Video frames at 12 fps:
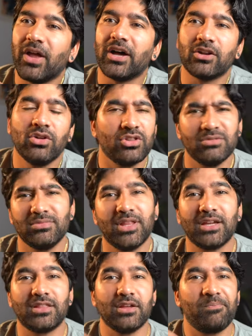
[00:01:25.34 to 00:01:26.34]
I don't know,
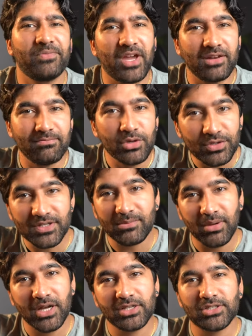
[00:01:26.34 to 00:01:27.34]
like the kind of
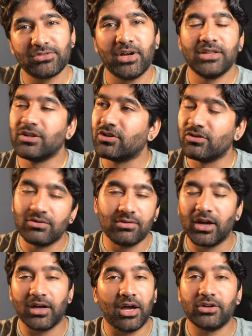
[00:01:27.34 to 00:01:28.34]
music bunch, right? Like you,
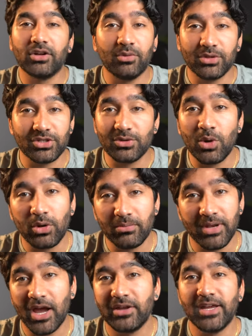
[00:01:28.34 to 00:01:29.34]
I don't know what you call
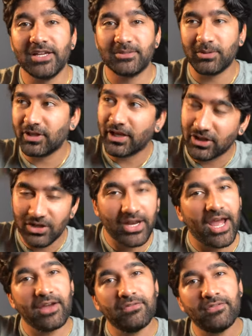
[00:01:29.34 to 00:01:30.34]
them nowadays, but like you
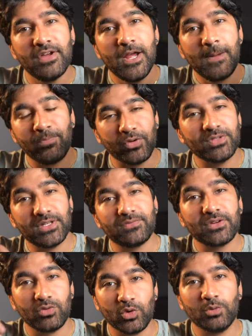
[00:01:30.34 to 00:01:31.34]
have those
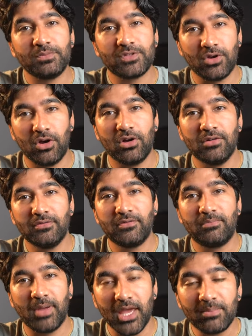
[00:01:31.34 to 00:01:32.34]
different groups of
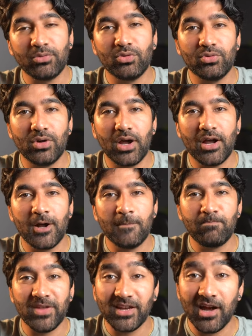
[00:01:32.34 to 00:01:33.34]
people
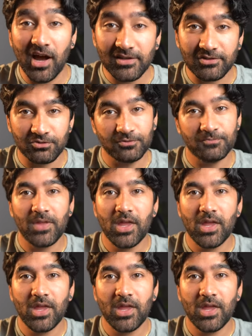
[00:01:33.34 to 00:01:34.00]
in high school.